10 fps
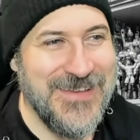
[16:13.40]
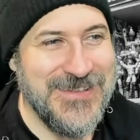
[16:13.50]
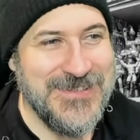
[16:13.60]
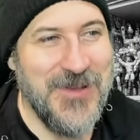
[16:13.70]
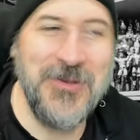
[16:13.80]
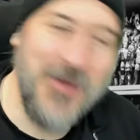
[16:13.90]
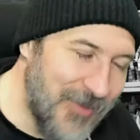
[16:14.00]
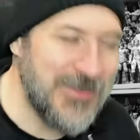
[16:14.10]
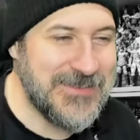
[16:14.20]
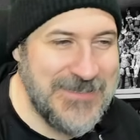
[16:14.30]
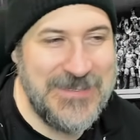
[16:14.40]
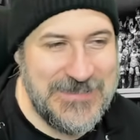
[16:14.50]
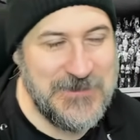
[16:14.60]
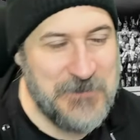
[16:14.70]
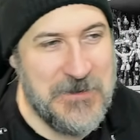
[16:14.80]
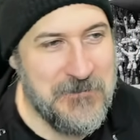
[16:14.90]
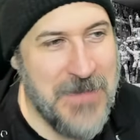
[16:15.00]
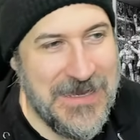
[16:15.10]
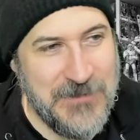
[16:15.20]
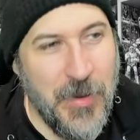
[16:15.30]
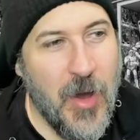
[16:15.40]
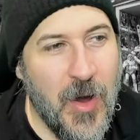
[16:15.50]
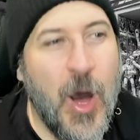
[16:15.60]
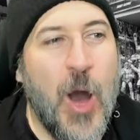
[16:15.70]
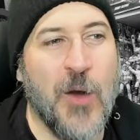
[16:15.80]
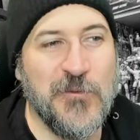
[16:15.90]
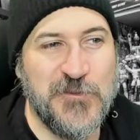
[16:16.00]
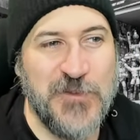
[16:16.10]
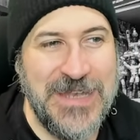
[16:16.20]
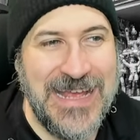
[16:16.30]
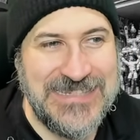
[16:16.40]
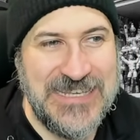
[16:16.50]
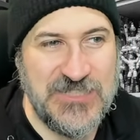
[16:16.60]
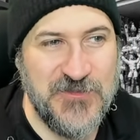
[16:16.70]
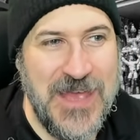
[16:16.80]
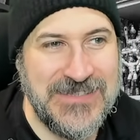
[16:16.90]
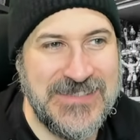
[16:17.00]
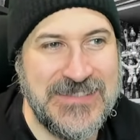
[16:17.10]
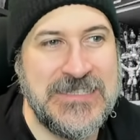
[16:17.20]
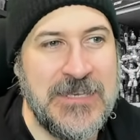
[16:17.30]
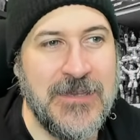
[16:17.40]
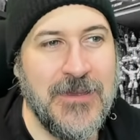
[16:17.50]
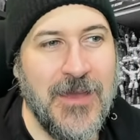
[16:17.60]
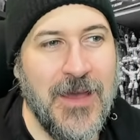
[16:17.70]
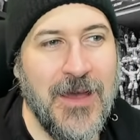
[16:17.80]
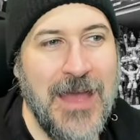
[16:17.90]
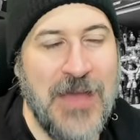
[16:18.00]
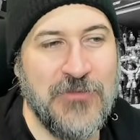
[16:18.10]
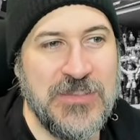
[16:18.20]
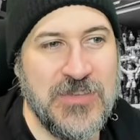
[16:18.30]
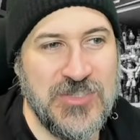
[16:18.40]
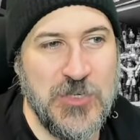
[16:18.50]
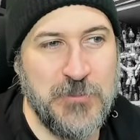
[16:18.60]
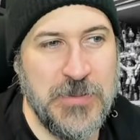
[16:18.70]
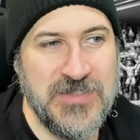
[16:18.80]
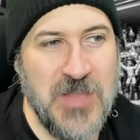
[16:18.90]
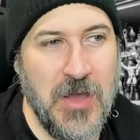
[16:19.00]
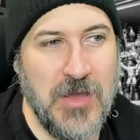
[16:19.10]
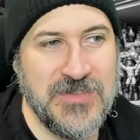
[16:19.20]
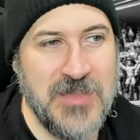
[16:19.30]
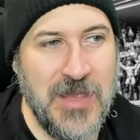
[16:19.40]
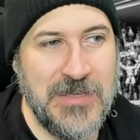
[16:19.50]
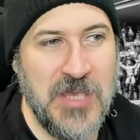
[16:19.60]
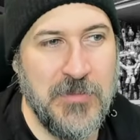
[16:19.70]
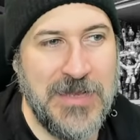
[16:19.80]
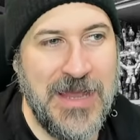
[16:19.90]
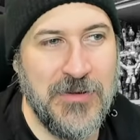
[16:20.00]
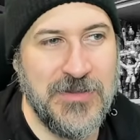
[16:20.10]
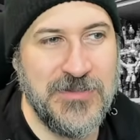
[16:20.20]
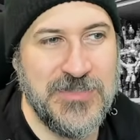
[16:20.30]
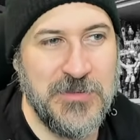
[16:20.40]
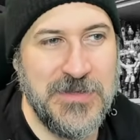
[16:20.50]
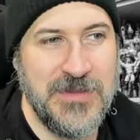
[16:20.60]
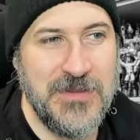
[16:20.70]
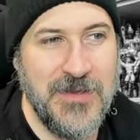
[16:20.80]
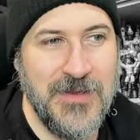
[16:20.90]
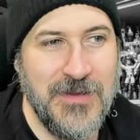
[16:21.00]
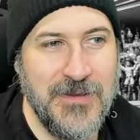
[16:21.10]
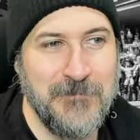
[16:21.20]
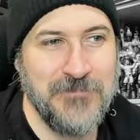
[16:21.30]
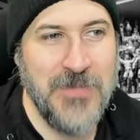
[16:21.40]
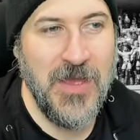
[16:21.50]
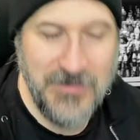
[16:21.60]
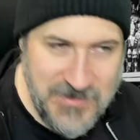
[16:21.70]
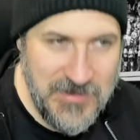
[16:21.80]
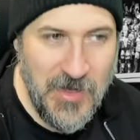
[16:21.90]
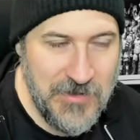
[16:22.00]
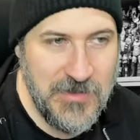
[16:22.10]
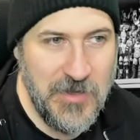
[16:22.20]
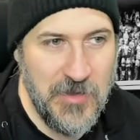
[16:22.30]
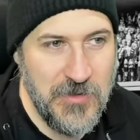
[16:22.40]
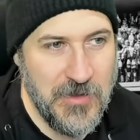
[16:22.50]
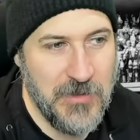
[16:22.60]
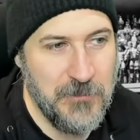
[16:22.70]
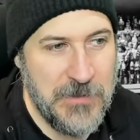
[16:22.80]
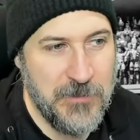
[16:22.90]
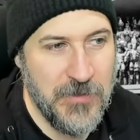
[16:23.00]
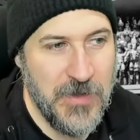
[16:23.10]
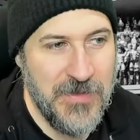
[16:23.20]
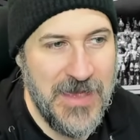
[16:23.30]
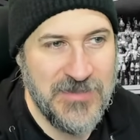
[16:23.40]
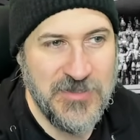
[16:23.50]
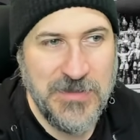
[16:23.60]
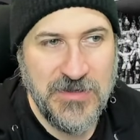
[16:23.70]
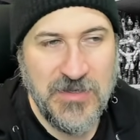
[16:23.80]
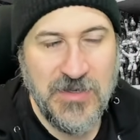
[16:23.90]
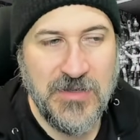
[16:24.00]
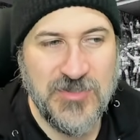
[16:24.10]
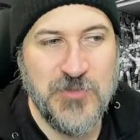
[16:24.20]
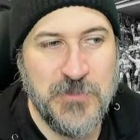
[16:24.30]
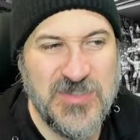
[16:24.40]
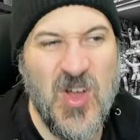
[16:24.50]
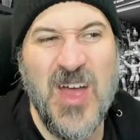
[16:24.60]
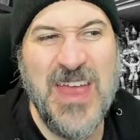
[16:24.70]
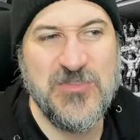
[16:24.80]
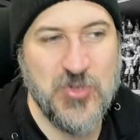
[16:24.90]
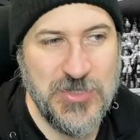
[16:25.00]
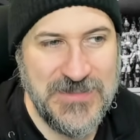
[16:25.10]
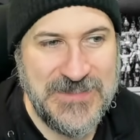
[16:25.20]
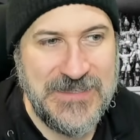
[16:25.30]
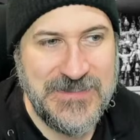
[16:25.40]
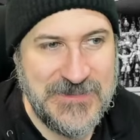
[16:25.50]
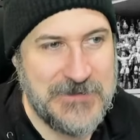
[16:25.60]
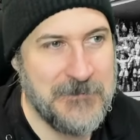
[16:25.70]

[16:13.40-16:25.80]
So, obviously, this has been a main part of Fanatics Fest. Having the superstars, like, coming out and doing the... and, like, you know, the people that are there doing the superstar entrances.